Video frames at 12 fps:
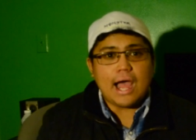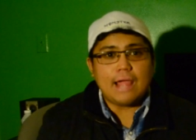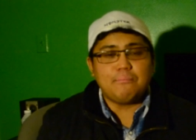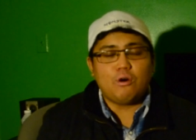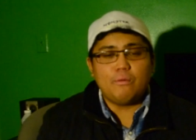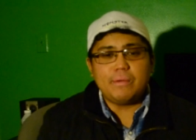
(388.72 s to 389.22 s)

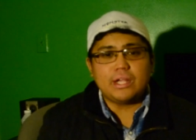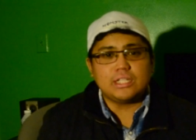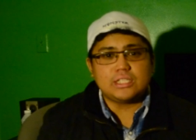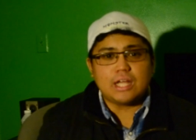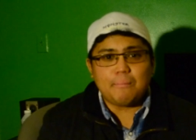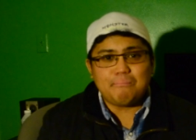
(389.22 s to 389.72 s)
I'm hoping
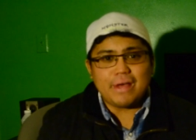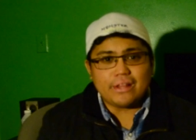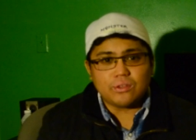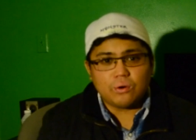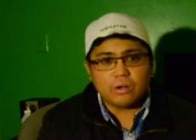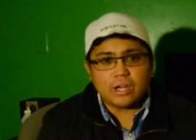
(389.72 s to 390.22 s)
it's not
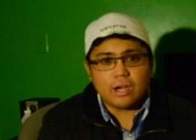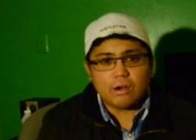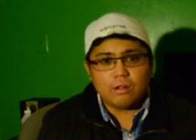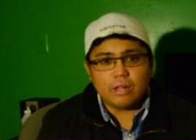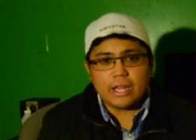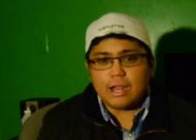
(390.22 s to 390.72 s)
Beth or
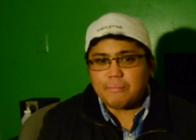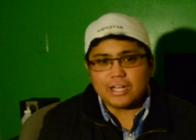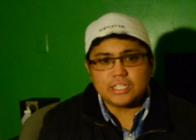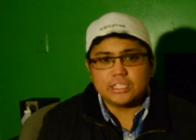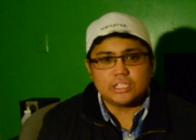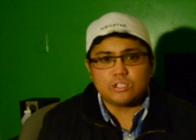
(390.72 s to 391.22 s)
Carol, and I'm
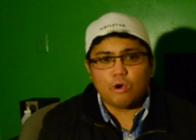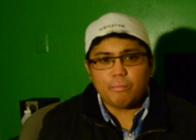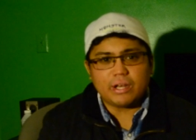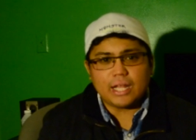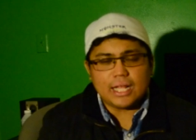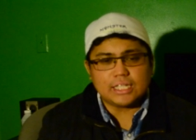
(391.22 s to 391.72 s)
actually just
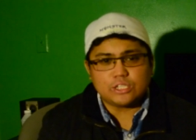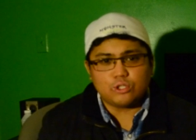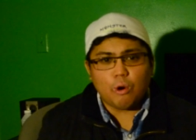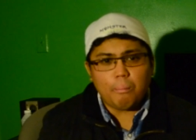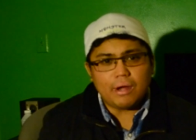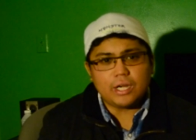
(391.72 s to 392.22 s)
hoping that it's
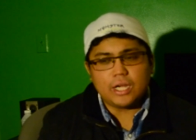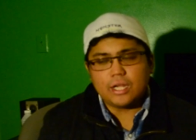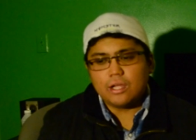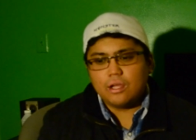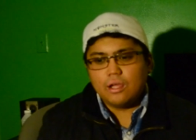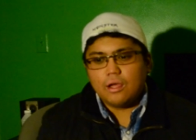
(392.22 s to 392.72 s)
nobody.
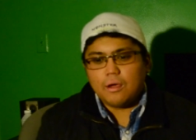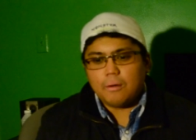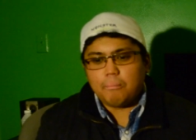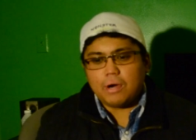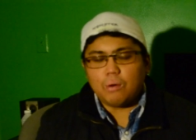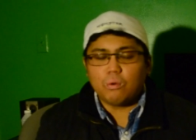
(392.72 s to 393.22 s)

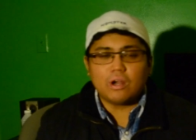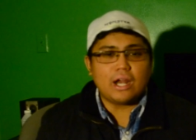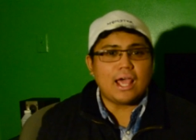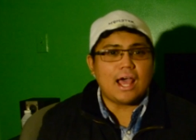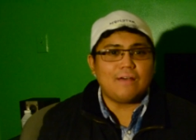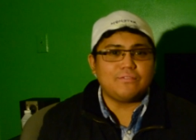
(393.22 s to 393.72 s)
But we're gonna
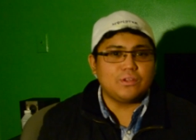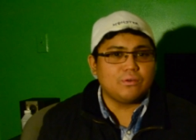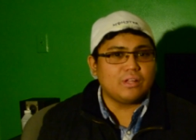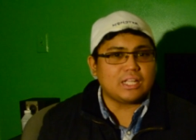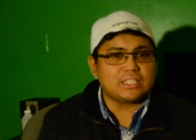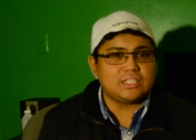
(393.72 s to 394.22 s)
have to
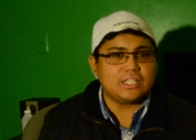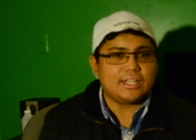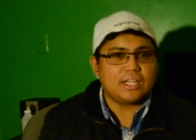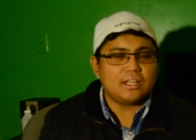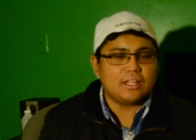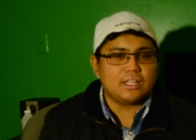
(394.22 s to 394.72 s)
really see.
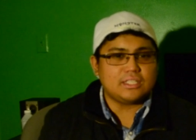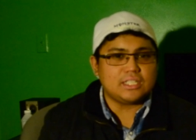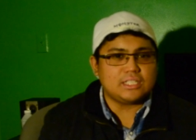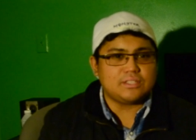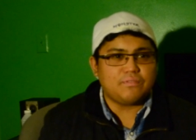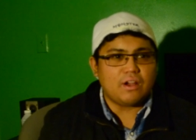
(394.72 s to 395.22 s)

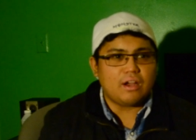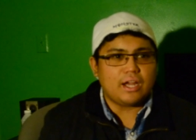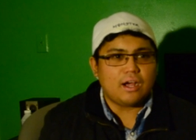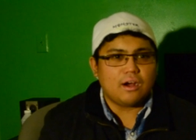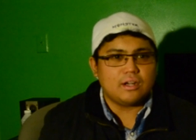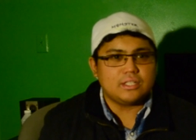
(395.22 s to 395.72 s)
It's very
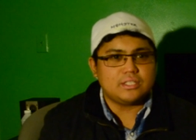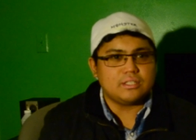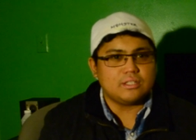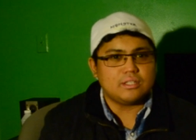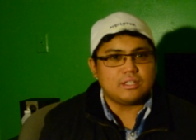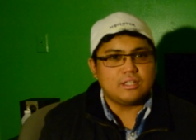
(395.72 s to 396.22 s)
hard
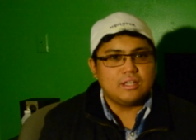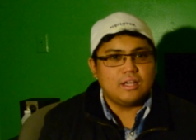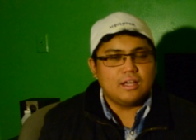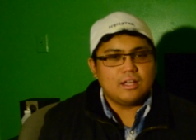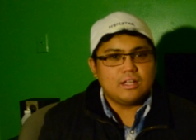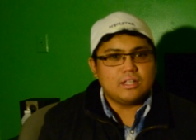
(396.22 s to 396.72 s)
to
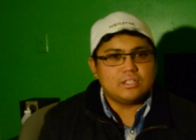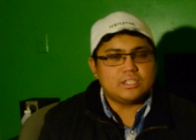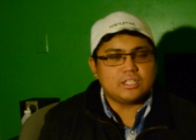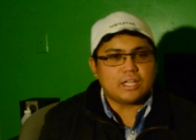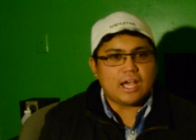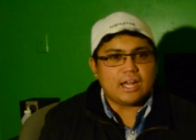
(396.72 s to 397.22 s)

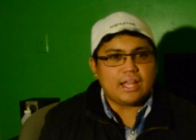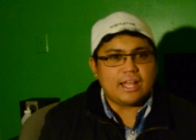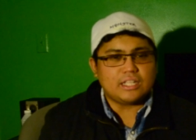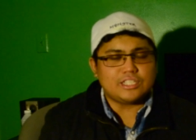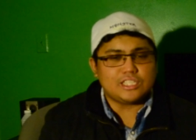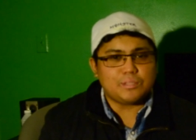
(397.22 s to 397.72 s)
kind of
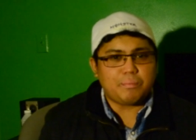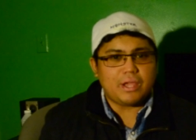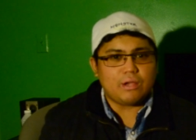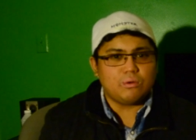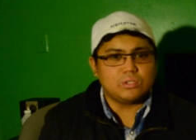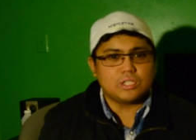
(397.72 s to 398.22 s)
anticipate
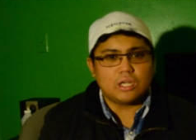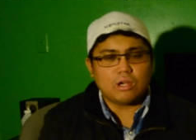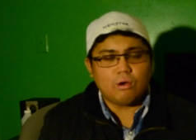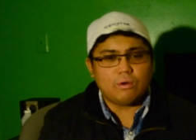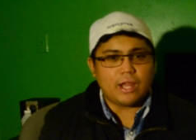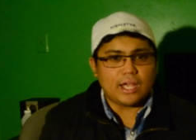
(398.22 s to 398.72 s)
who's gonna
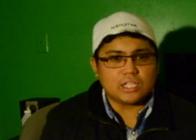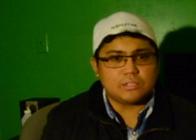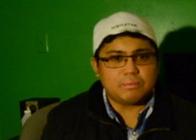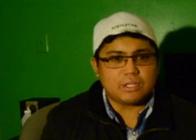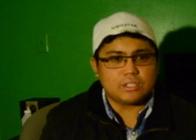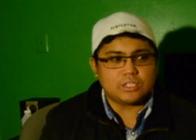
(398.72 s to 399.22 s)
go next,
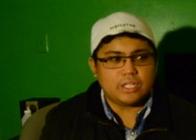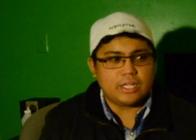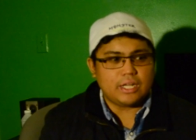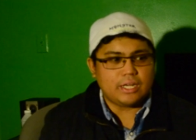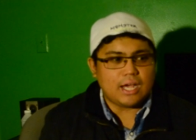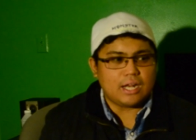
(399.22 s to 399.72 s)
because they
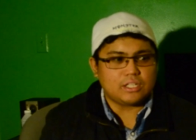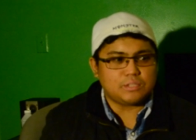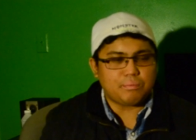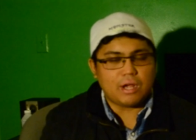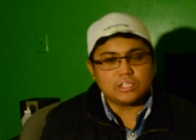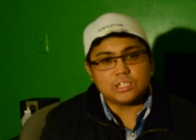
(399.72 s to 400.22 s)
did kind of
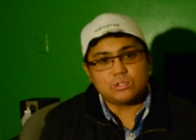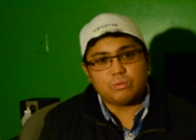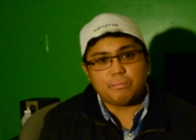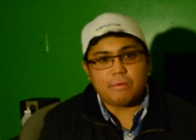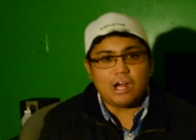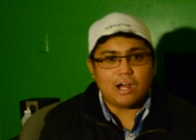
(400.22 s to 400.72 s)
surprise us
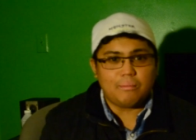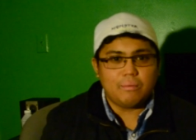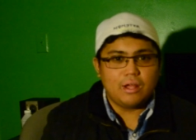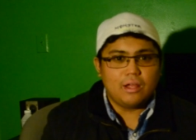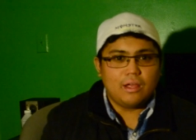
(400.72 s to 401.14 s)
with Bob,